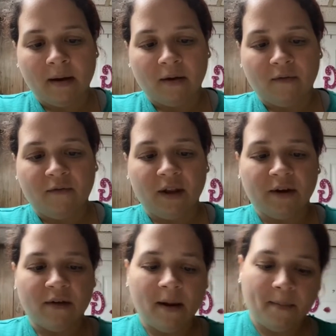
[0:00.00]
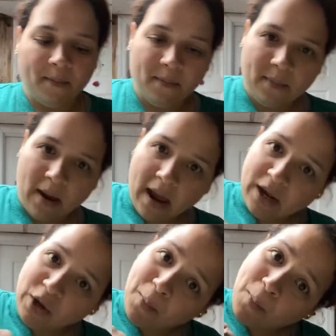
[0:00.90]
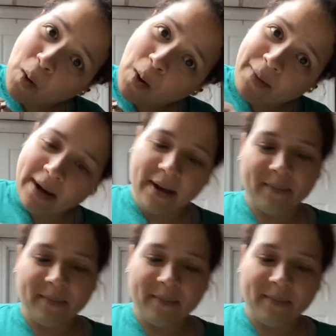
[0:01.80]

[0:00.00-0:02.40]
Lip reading: fill her up, and then you pour it in.